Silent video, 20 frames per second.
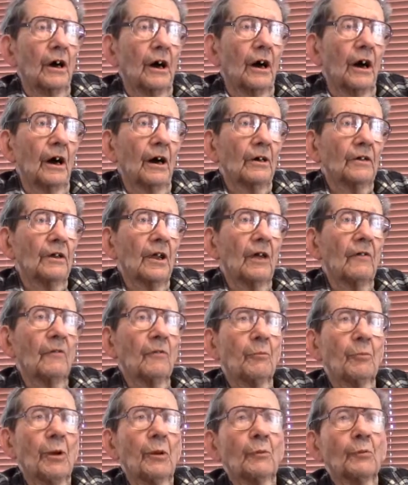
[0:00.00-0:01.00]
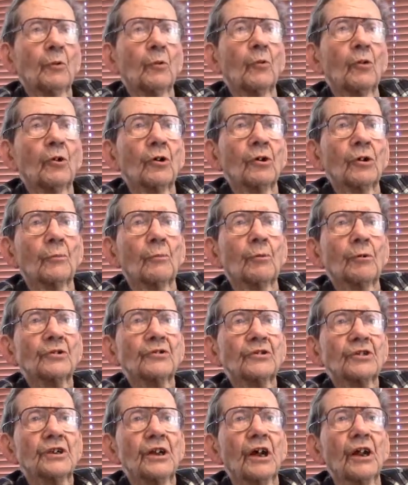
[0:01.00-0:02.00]
Navy people were the
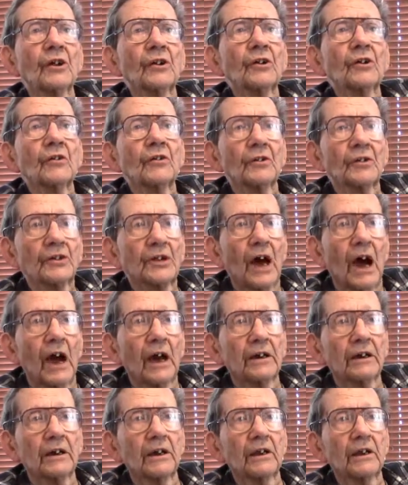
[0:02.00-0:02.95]
personnel near the dock,